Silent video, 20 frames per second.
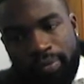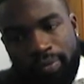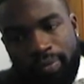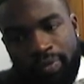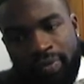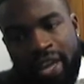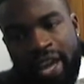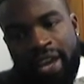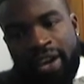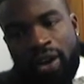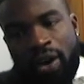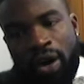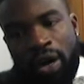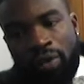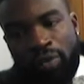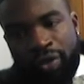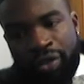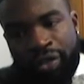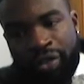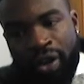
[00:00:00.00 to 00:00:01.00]
that are
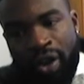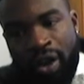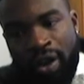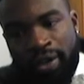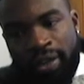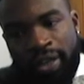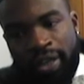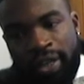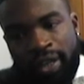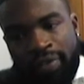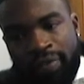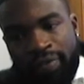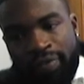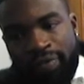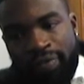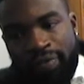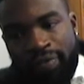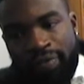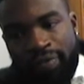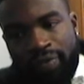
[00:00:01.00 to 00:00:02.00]
a result of
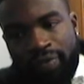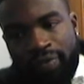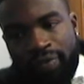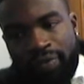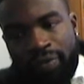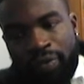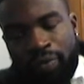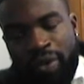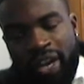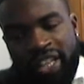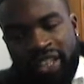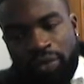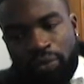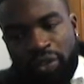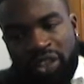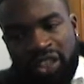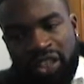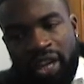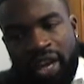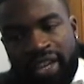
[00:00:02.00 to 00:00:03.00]
the ways in
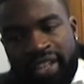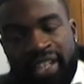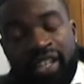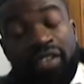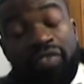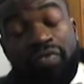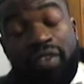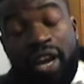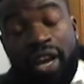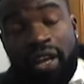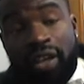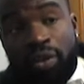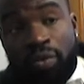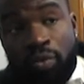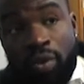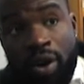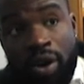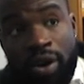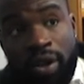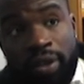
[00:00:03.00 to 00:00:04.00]
which they identify in the
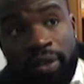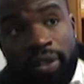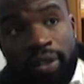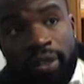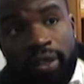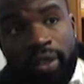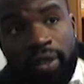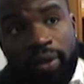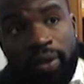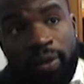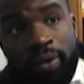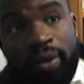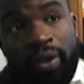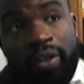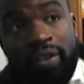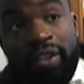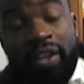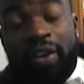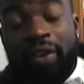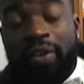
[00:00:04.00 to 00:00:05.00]
world, or
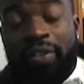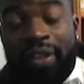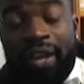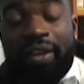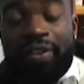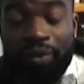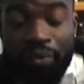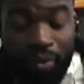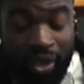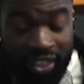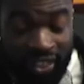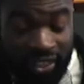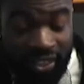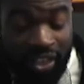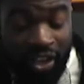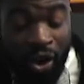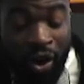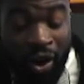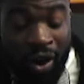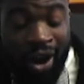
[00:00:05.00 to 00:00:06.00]
the ways that
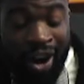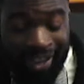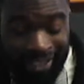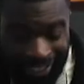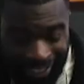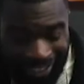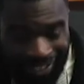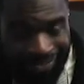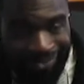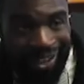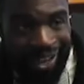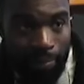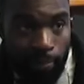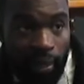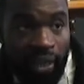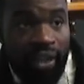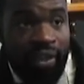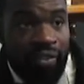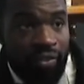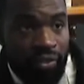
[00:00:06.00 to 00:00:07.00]
they are identified by
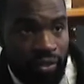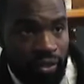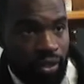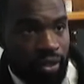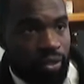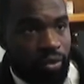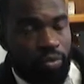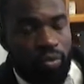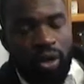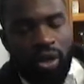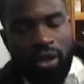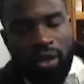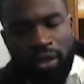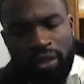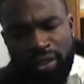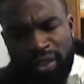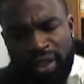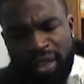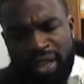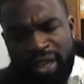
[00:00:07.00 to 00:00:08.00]
others in the world.
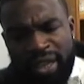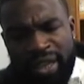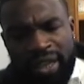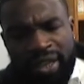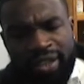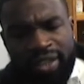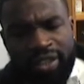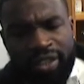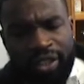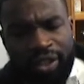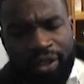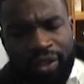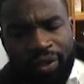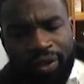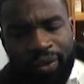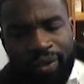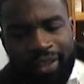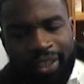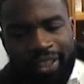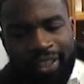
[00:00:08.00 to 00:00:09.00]

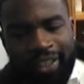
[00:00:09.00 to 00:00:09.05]
So